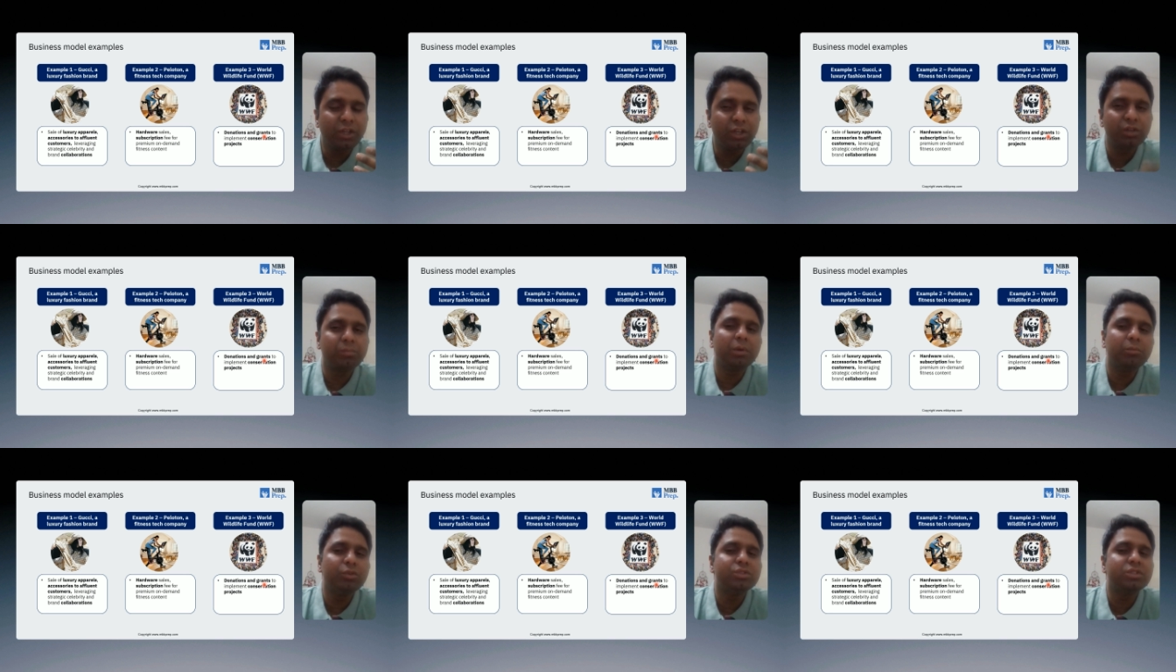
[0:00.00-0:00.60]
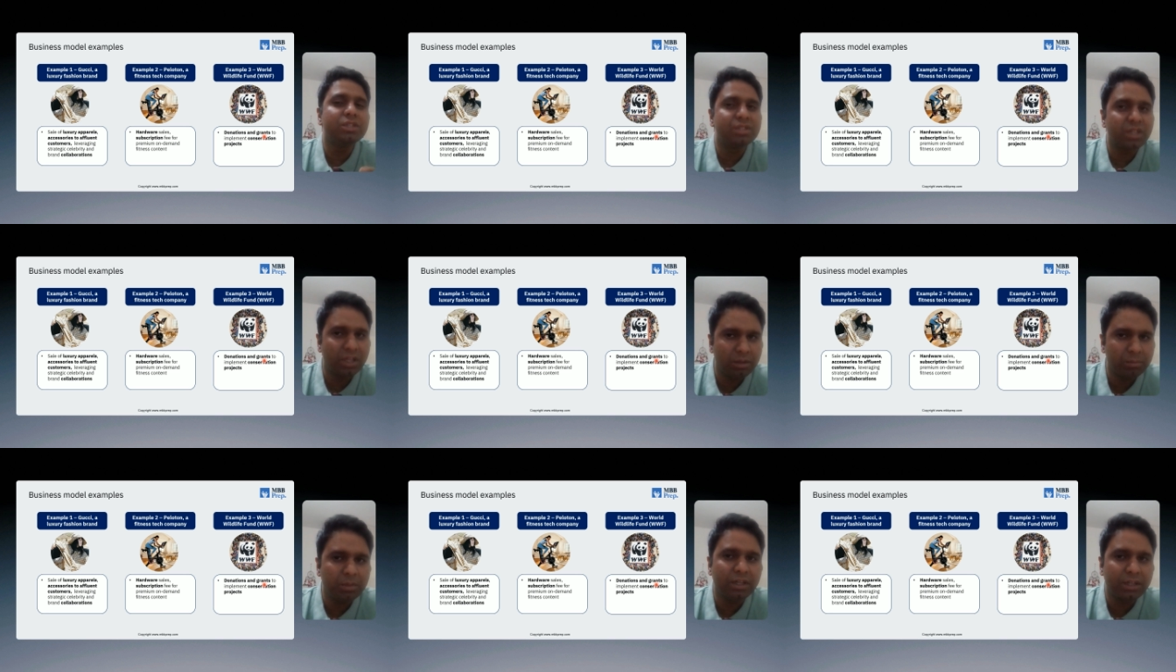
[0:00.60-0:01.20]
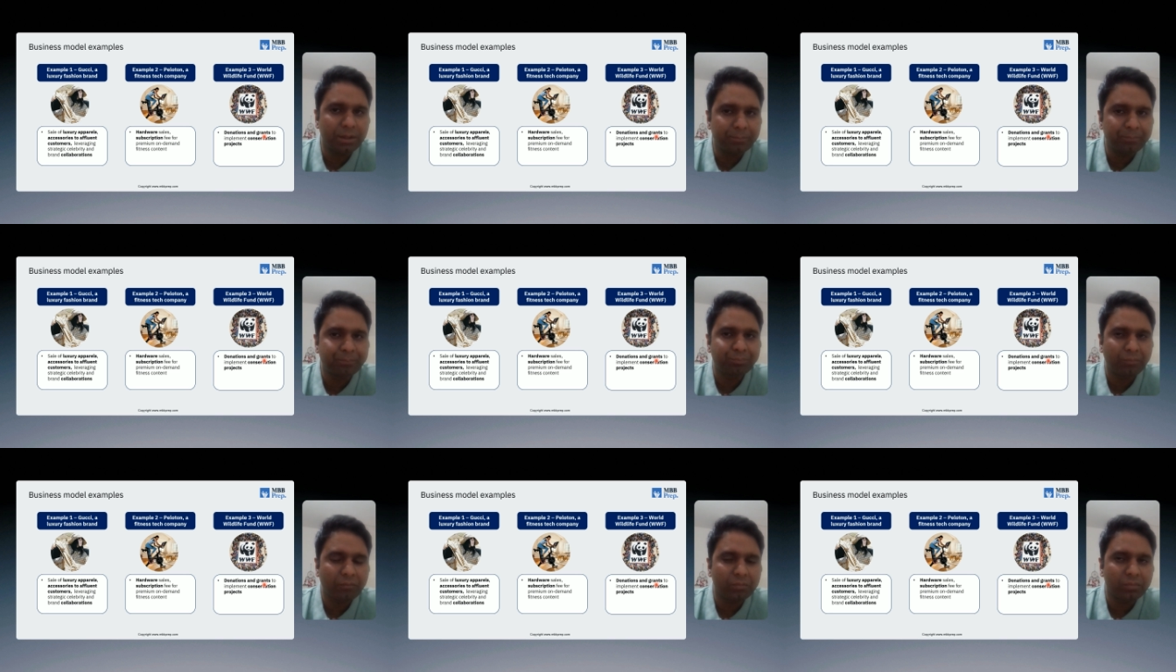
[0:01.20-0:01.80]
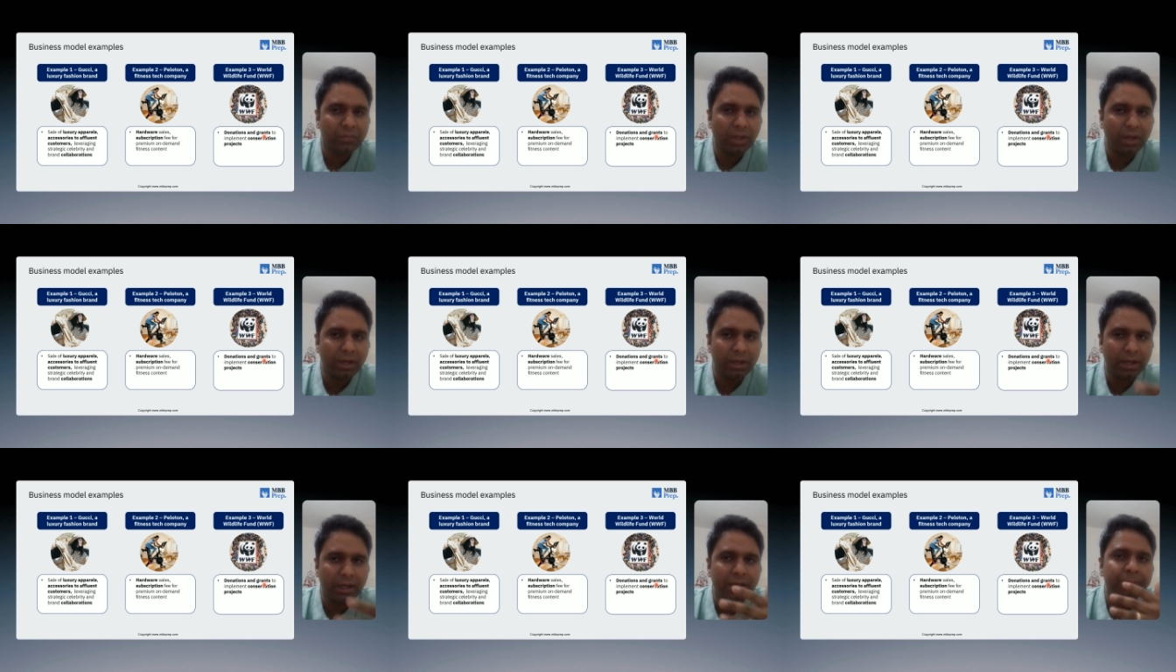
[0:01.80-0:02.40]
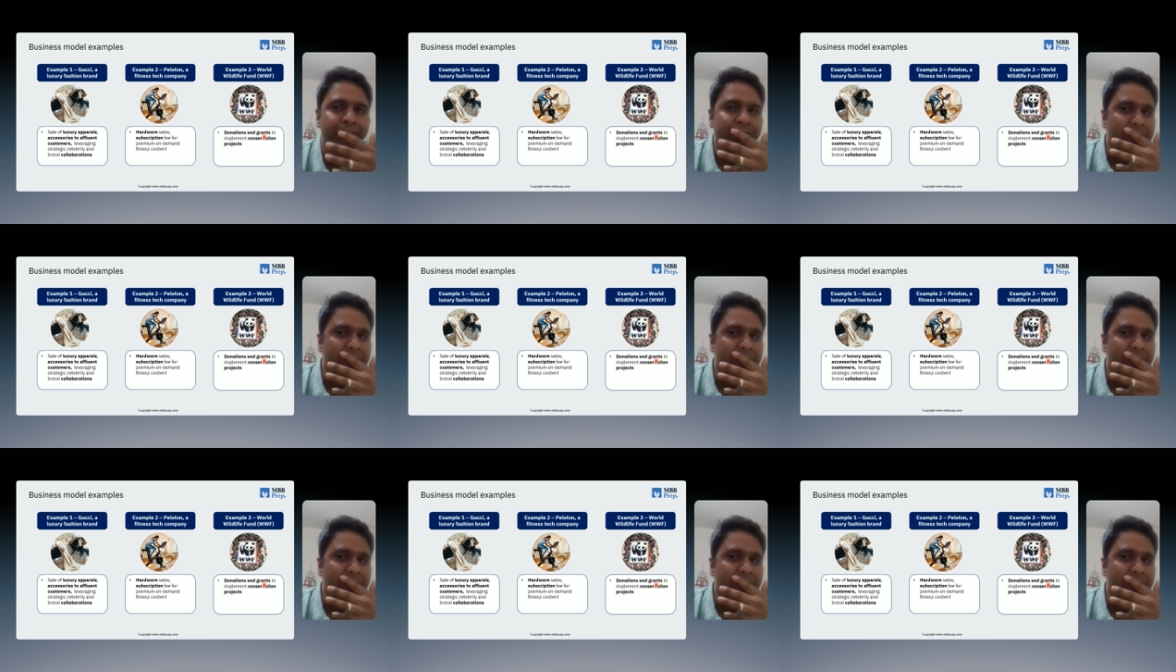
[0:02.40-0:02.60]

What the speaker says: to promote sustainability, right?